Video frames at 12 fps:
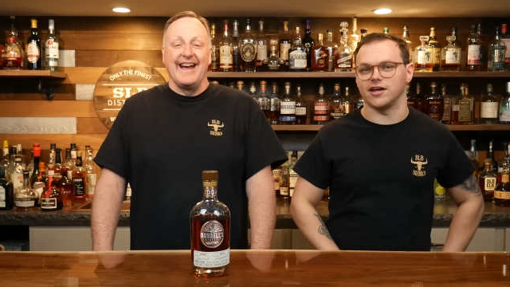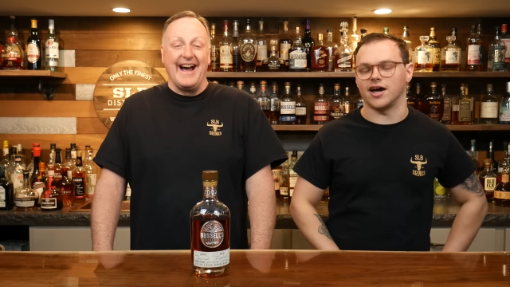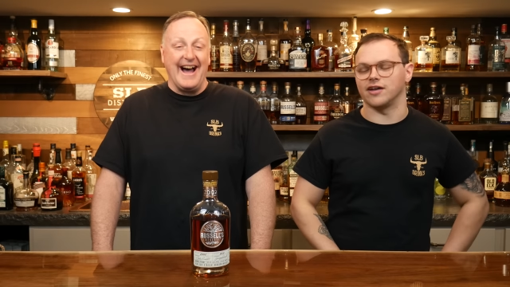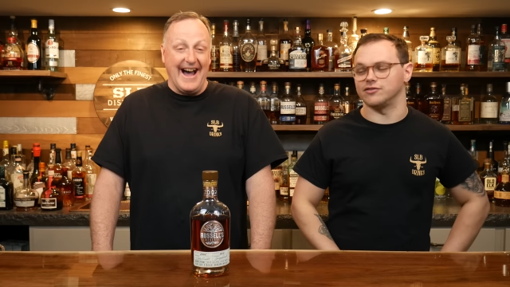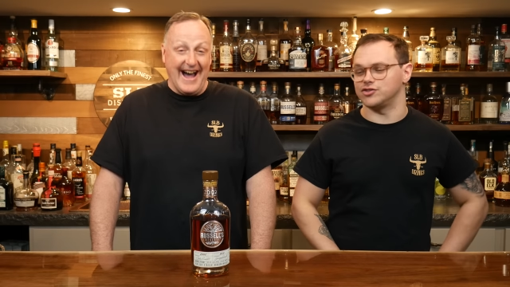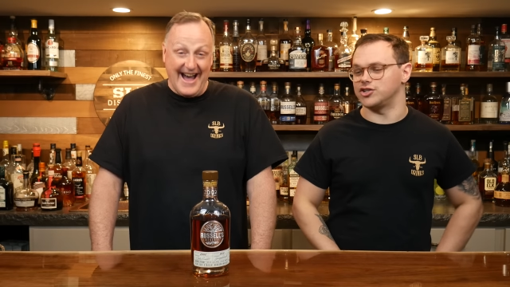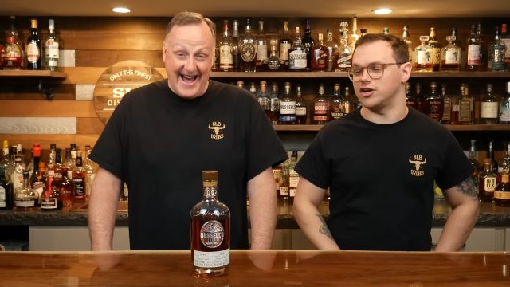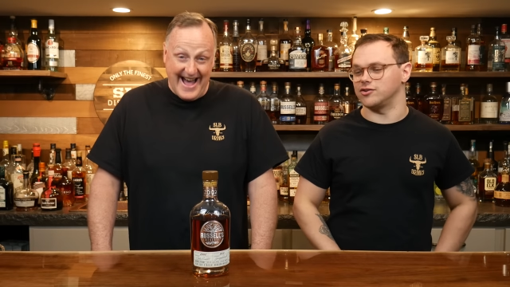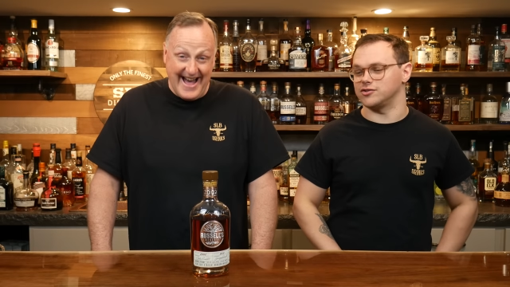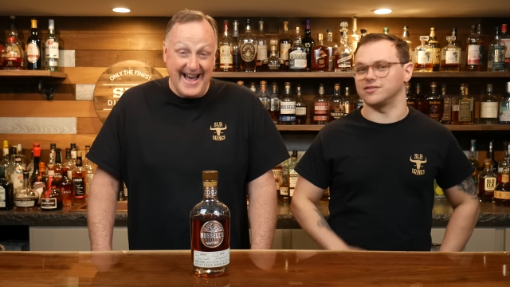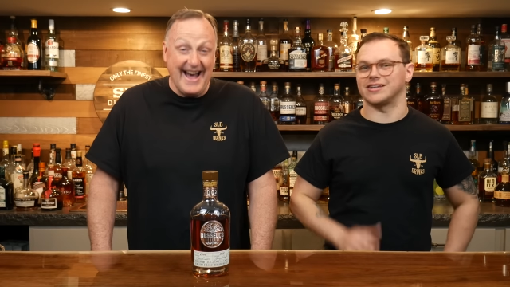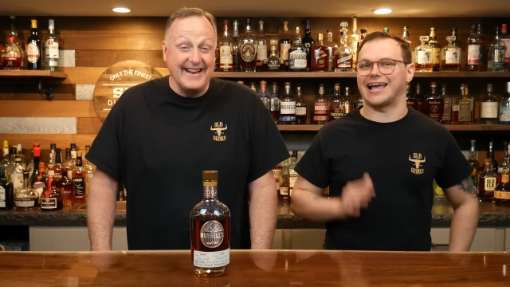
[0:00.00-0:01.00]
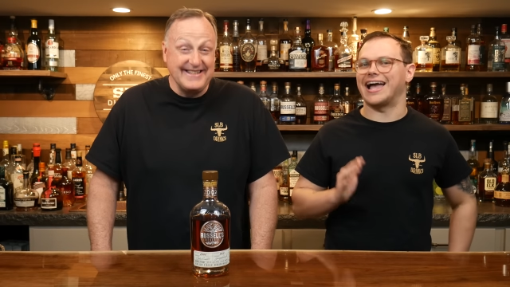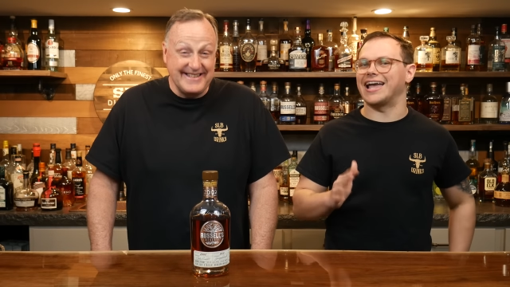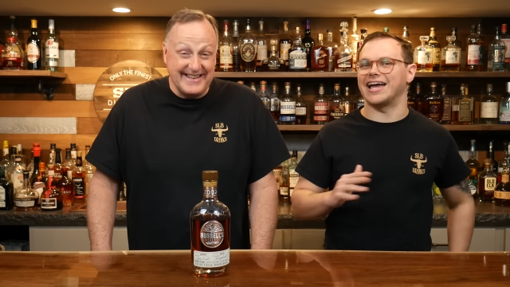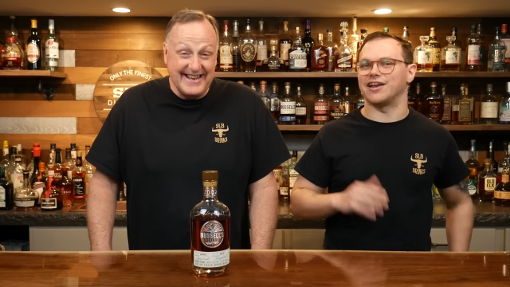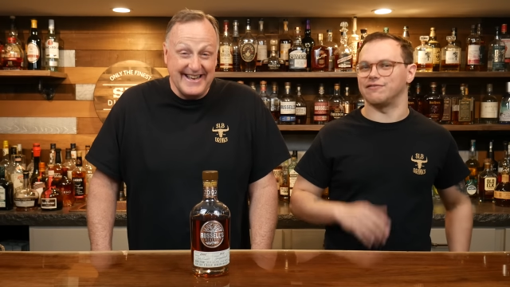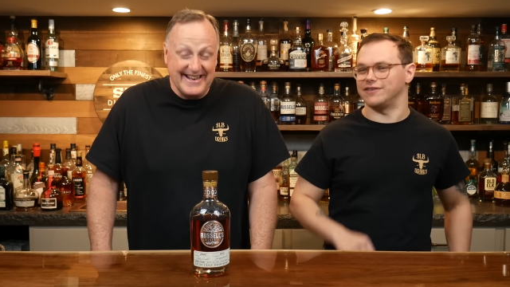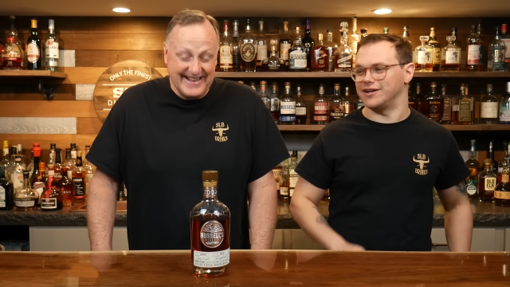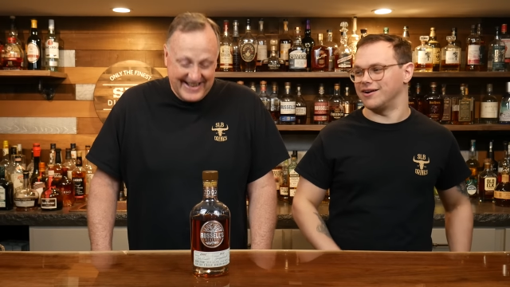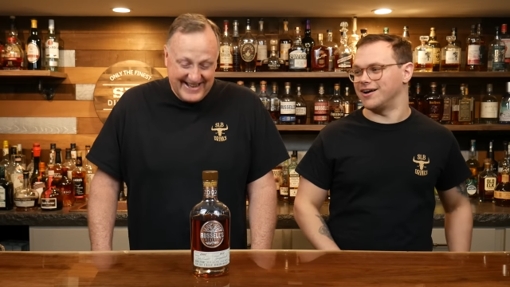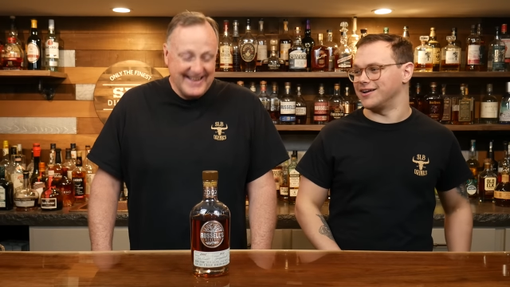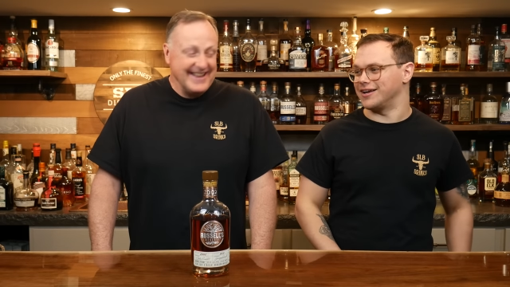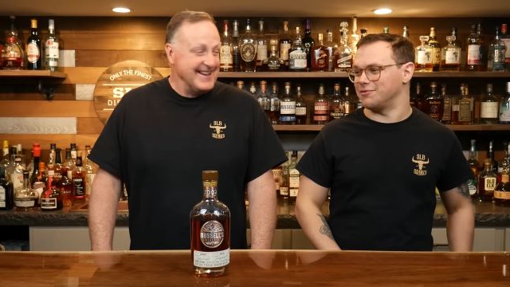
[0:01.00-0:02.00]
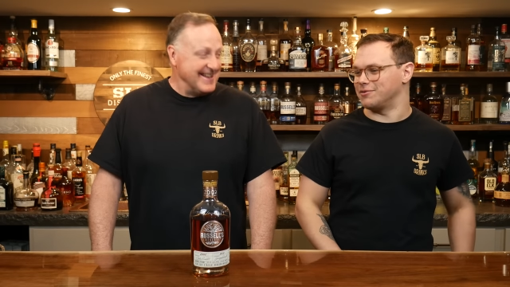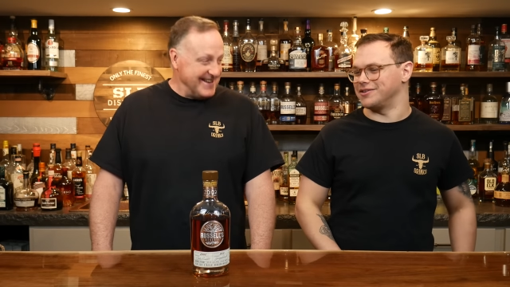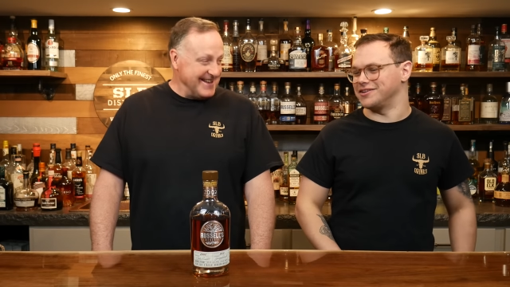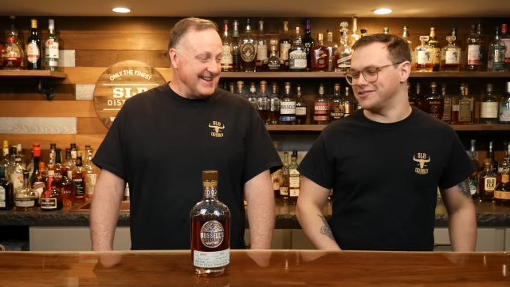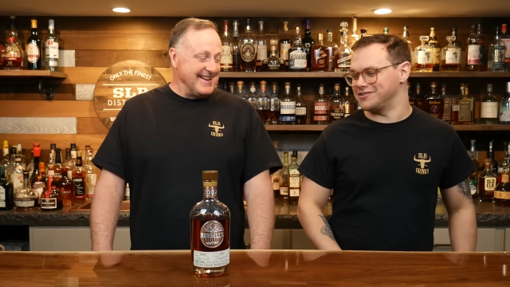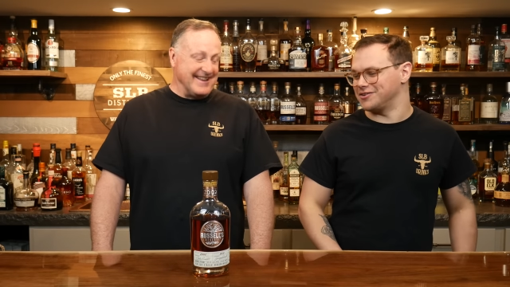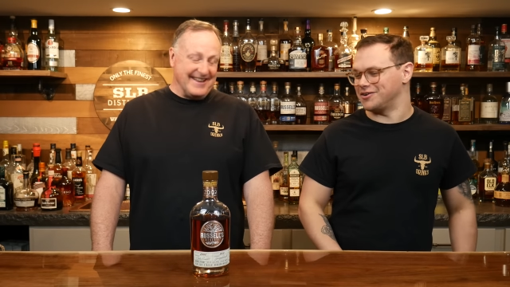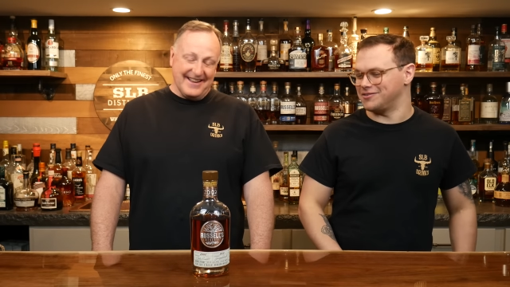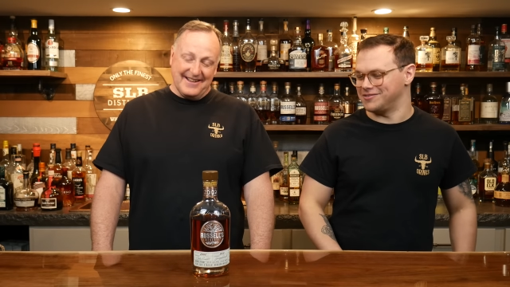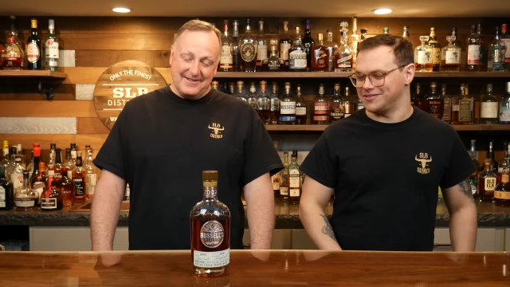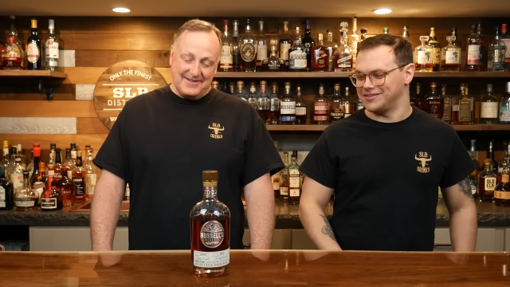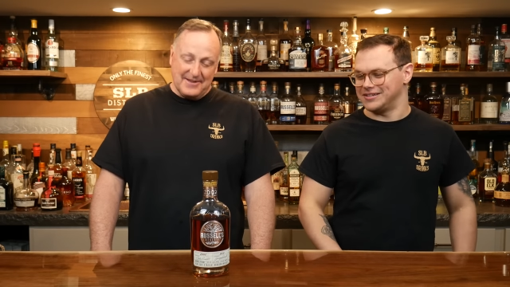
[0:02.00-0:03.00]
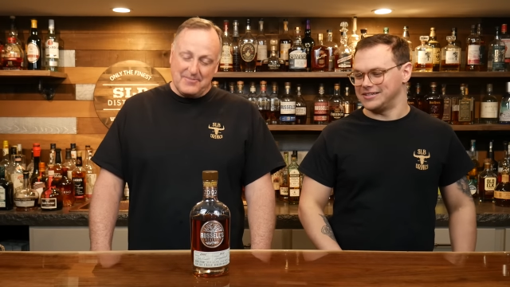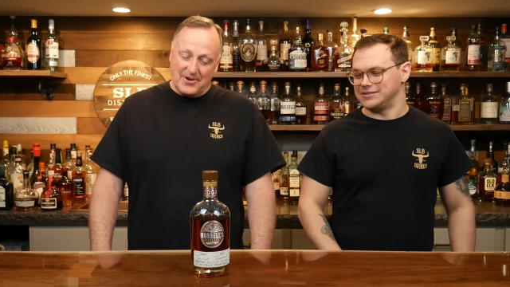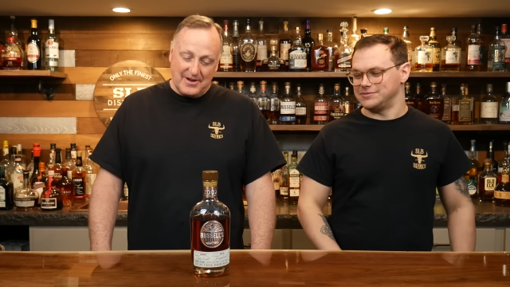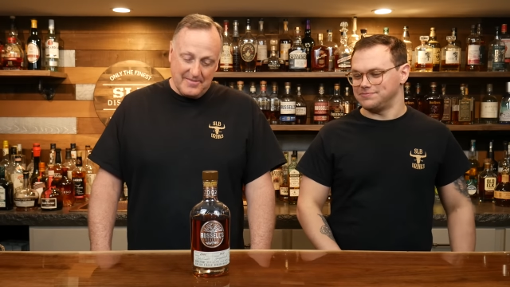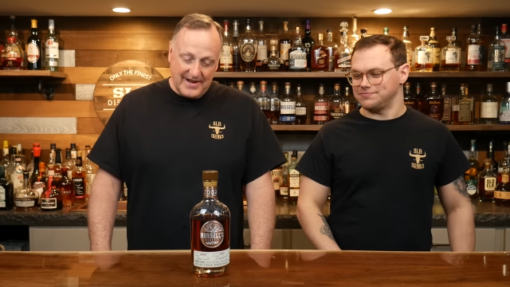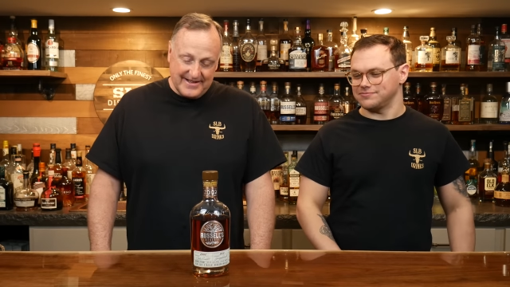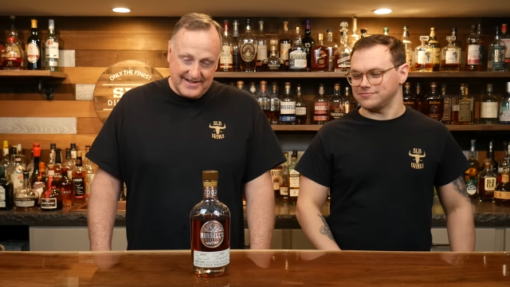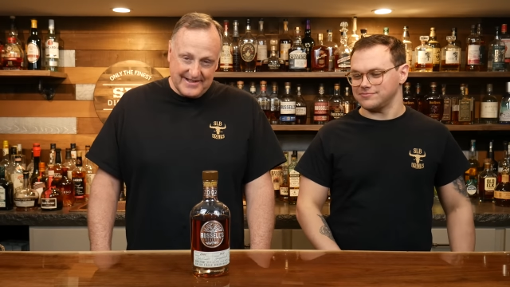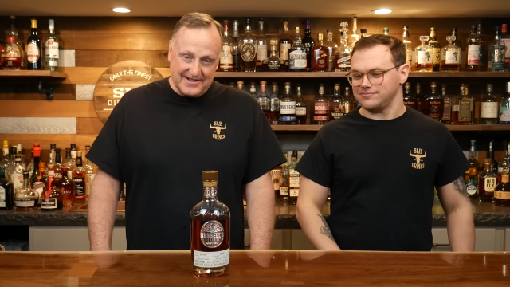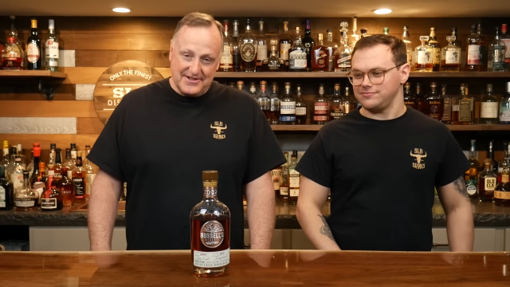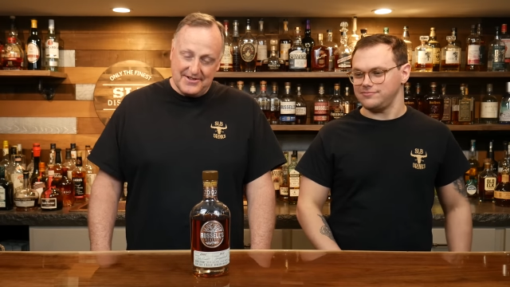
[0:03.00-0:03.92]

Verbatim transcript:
Speaker 1: out of his chair. So I was like, I, I got to figure out how to get one of these. So.
Speaker 2: Yeah, is pretty amazing that